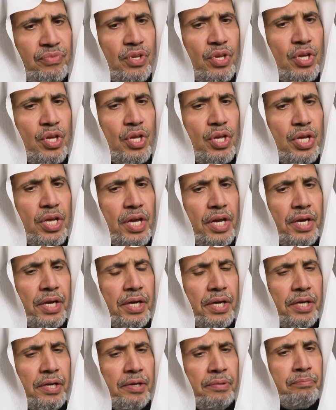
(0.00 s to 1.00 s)
the
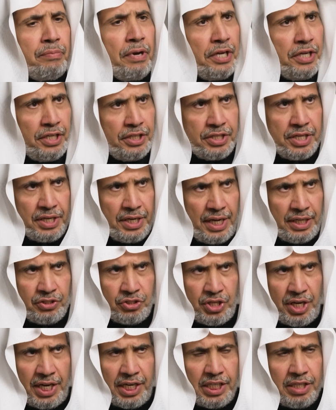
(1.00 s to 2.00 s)
Palestinian-Israeli
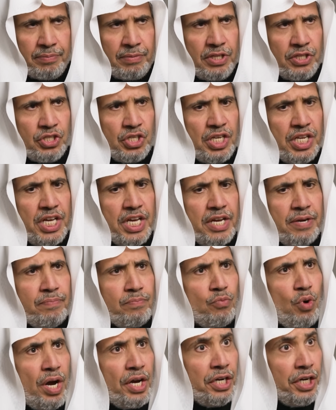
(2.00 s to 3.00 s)
issue in particular,
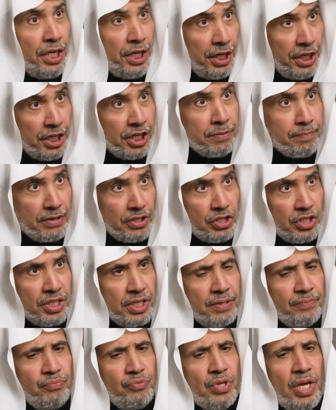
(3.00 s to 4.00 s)
to achieve a
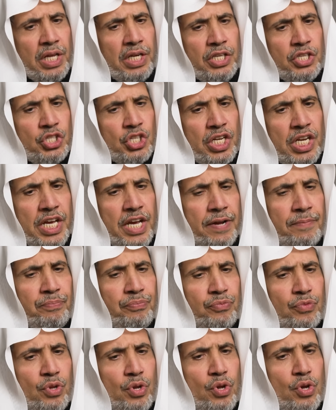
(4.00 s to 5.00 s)
just and
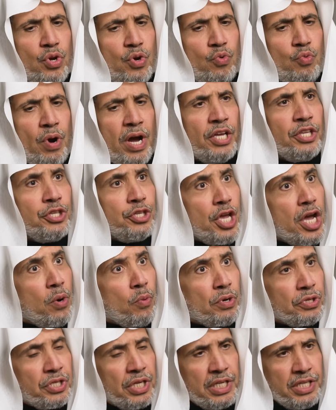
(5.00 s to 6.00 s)
comprehensive peace in the
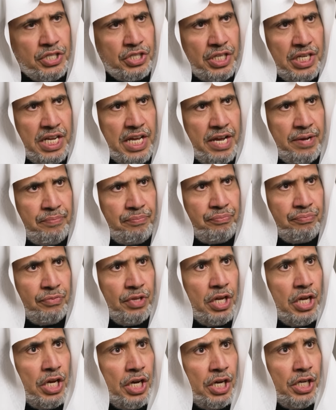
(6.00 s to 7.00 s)
region.
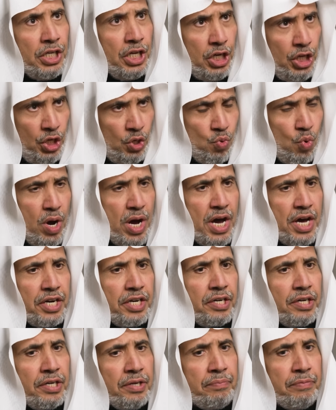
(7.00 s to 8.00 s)
What Hamas is
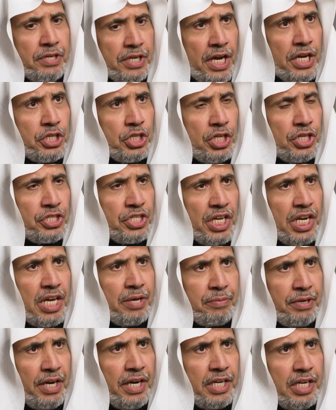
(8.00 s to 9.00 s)
doing can never
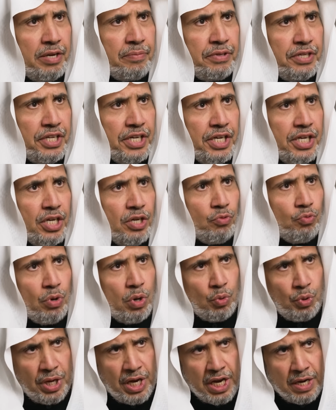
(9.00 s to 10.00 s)
create peace,
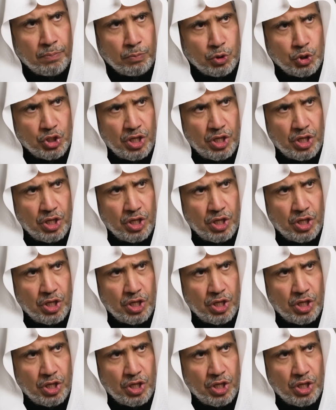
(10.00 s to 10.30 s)
nor can the